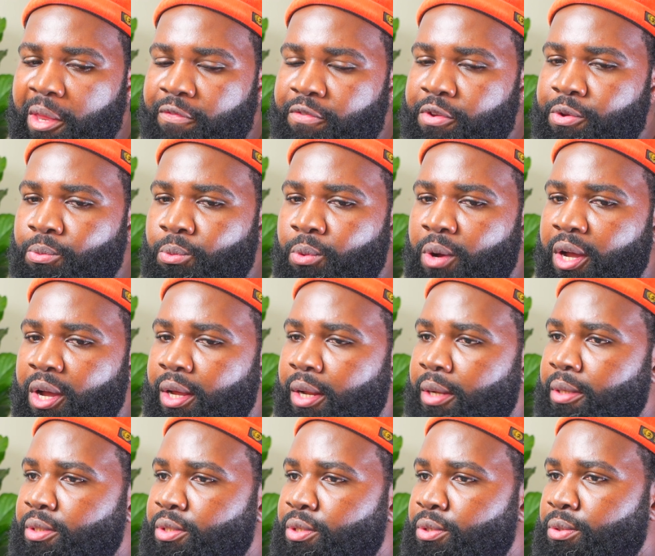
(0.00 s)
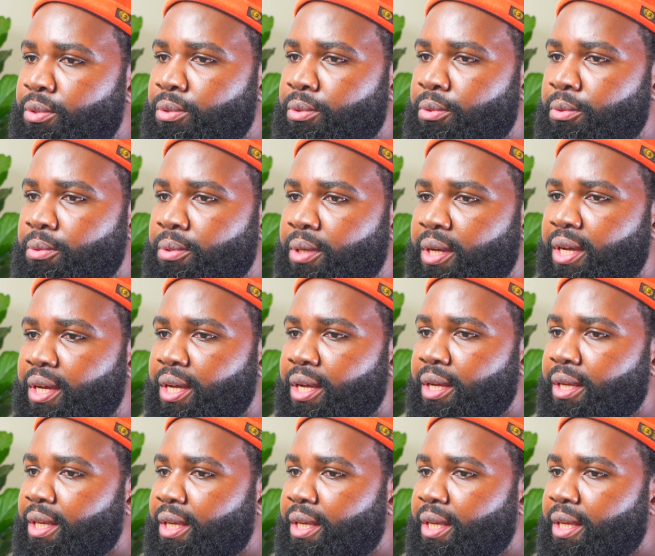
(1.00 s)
If you want to uh,